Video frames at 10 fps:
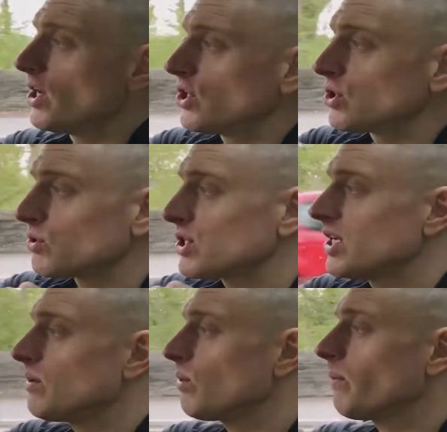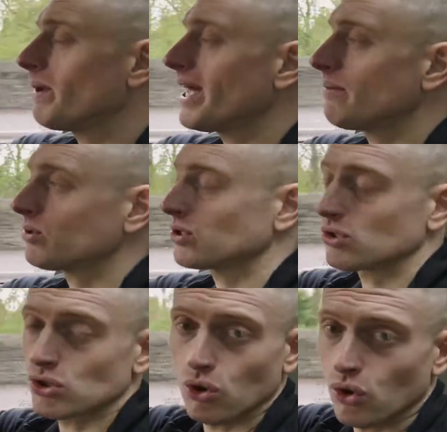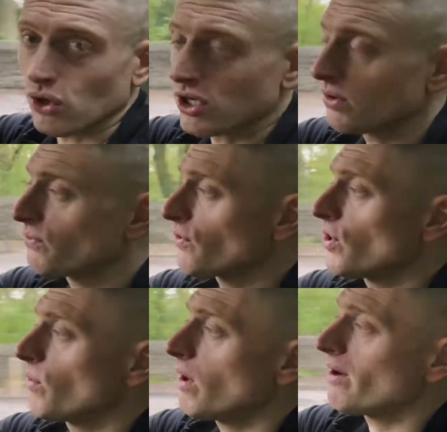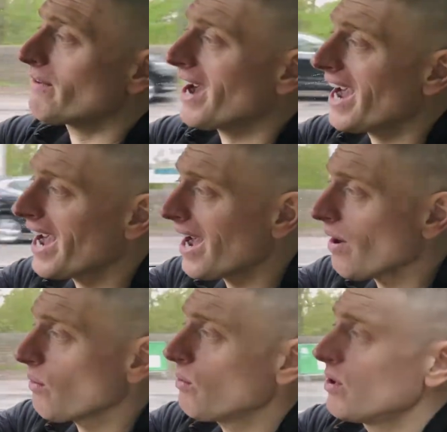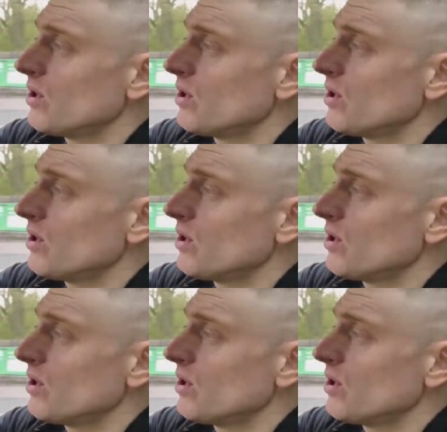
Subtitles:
So she will be able to talk you through of how